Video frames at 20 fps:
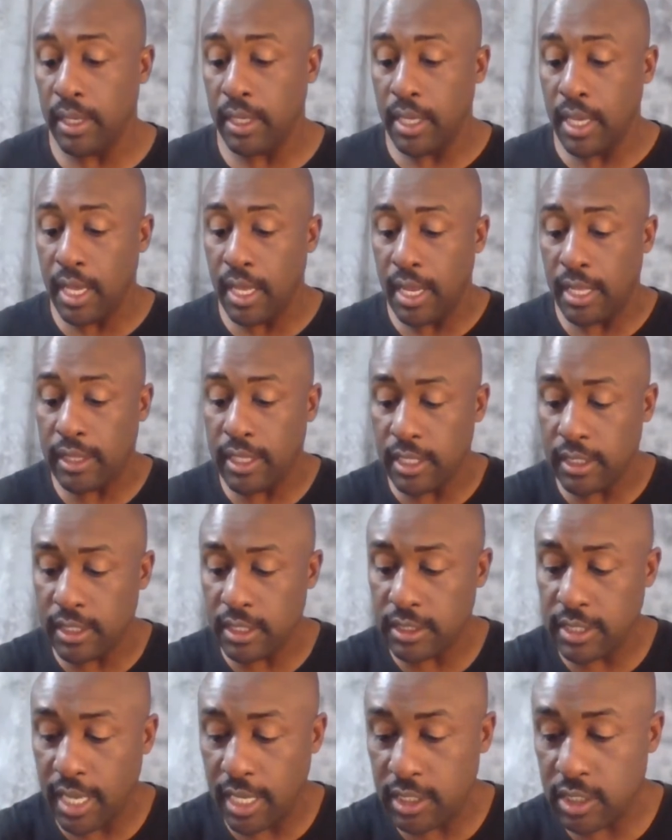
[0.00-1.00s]
But again, I
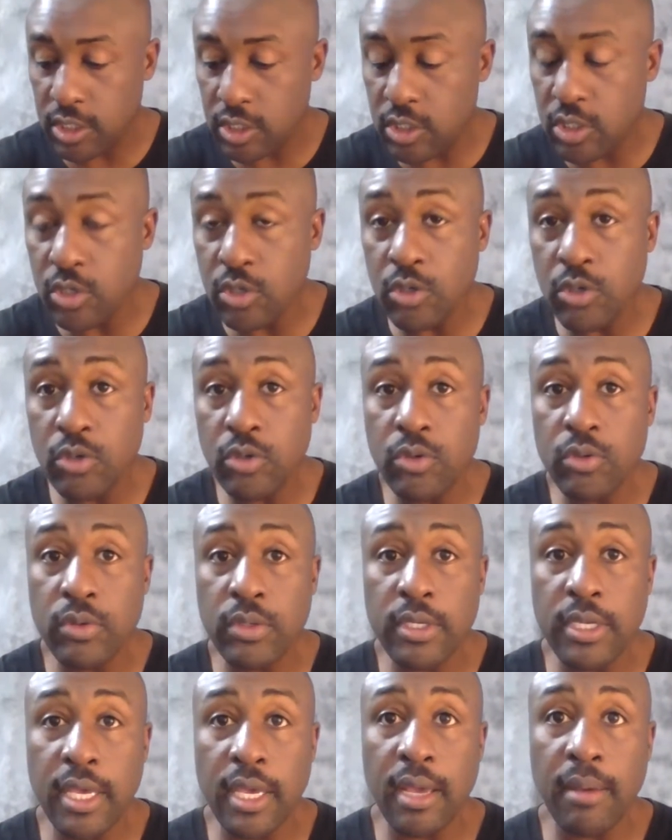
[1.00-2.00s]
think this has
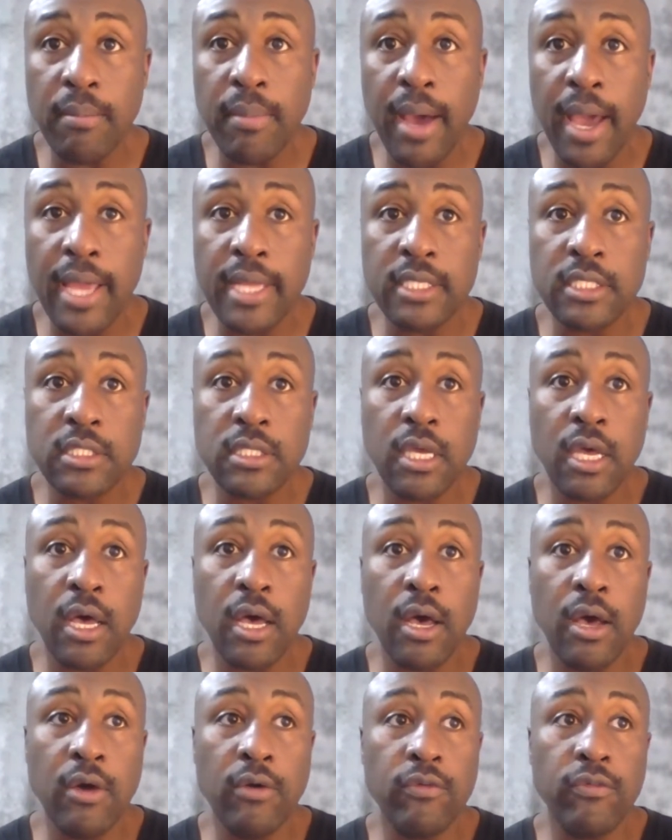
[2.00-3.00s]
2 gigabytes
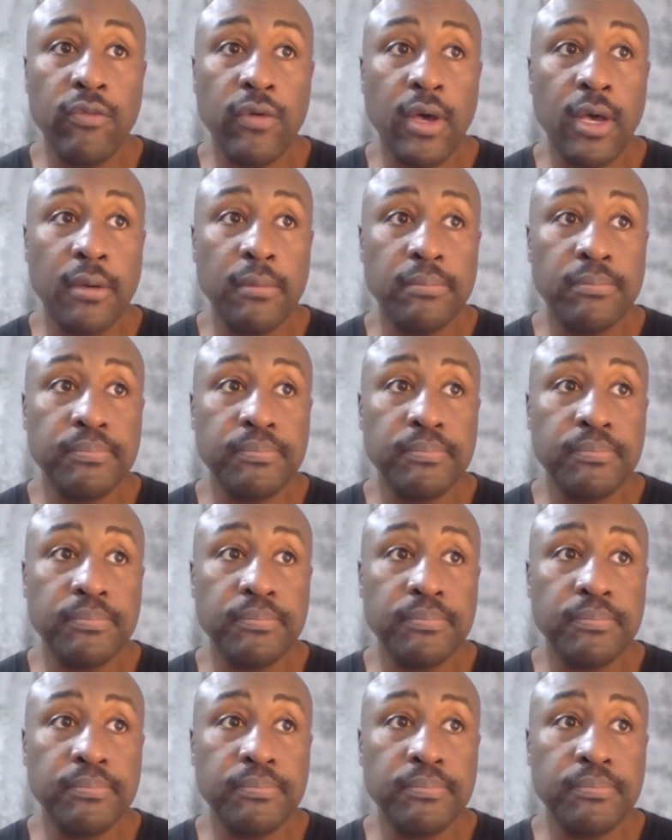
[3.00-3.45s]
of